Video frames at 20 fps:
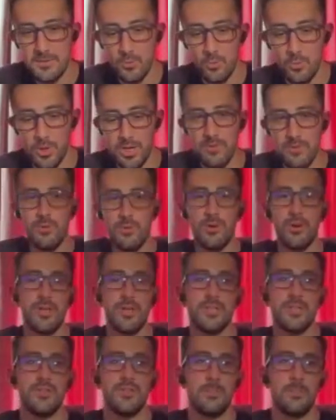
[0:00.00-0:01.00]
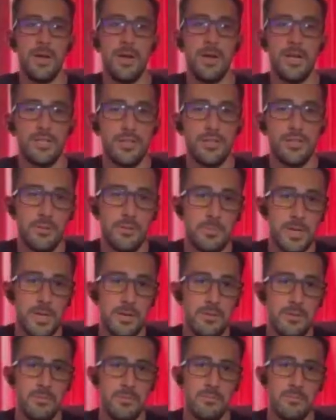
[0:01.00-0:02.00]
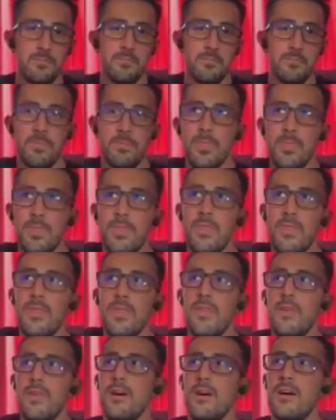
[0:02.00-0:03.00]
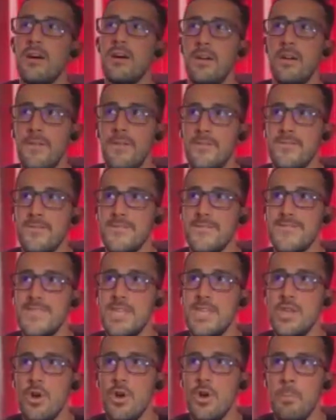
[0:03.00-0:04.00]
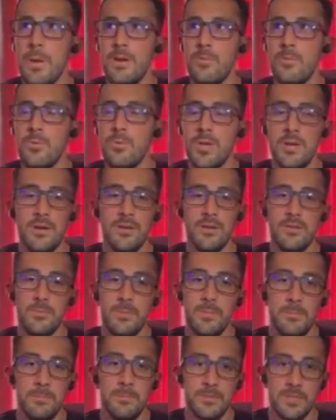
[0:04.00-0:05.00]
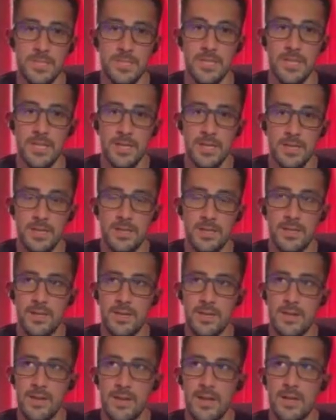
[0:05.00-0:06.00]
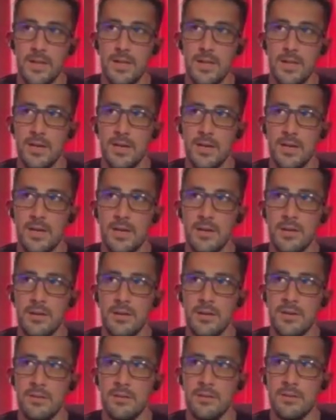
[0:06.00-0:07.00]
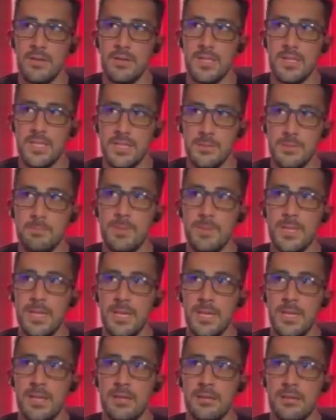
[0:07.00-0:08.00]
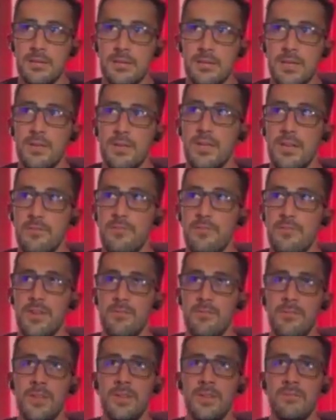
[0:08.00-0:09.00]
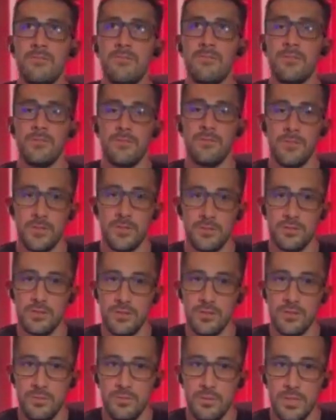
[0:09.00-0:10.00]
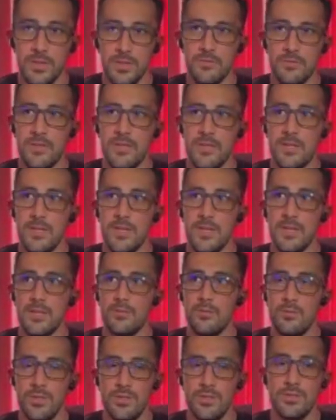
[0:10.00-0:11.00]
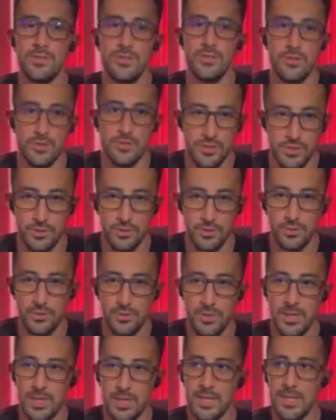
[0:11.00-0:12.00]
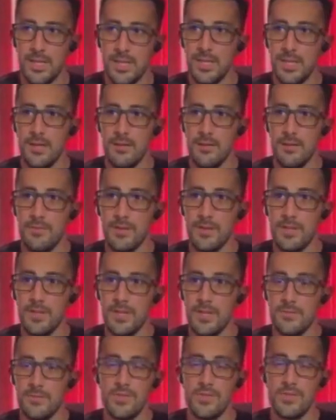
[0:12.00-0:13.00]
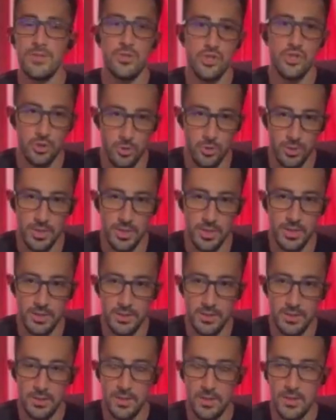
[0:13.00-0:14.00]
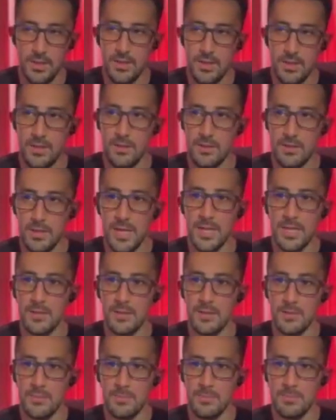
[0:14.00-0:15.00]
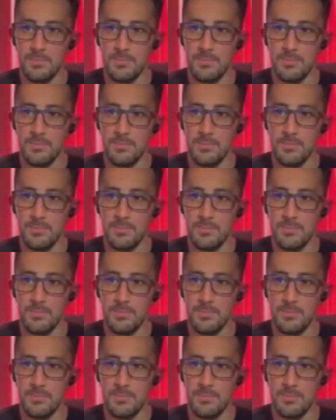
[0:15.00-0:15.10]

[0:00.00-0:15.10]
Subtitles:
whatever it is you're passionate about, no matter what other people say, uh, simply if it fulfills you, if it enriches your soul, if it gives you joy, then